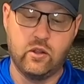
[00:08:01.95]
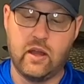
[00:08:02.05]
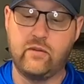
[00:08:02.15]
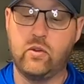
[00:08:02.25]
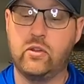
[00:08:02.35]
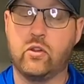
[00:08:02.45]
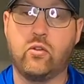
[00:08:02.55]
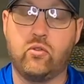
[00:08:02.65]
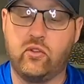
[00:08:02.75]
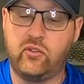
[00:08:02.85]
I'm doing
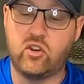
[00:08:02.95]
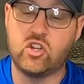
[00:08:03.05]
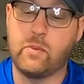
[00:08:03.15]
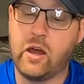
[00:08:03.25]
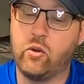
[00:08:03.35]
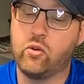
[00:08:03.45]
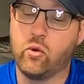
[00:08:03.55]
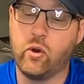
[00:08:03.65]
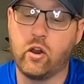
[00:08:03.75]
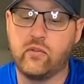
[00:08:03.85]
this is a Shimano
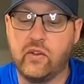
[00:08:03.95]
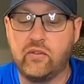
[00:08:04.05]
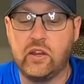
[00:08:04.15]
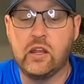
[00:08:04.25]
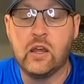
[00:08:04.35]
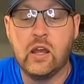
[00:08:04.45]
Chronarch 50.